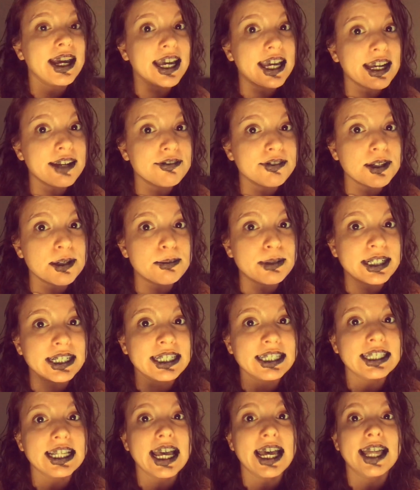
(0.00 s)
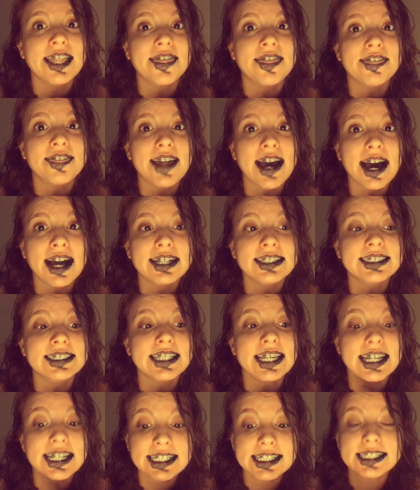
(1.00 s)
I A for a bit, and that
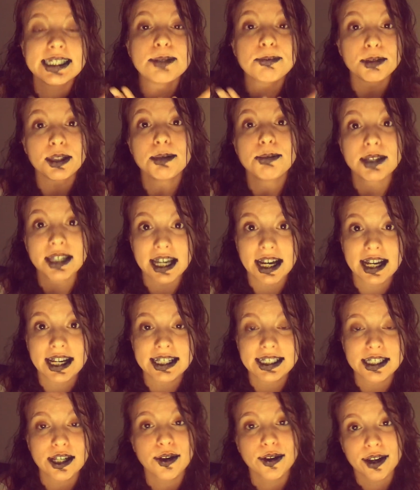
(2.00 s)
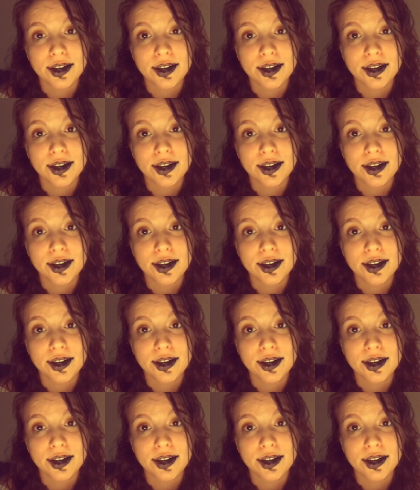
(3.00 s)
is simply because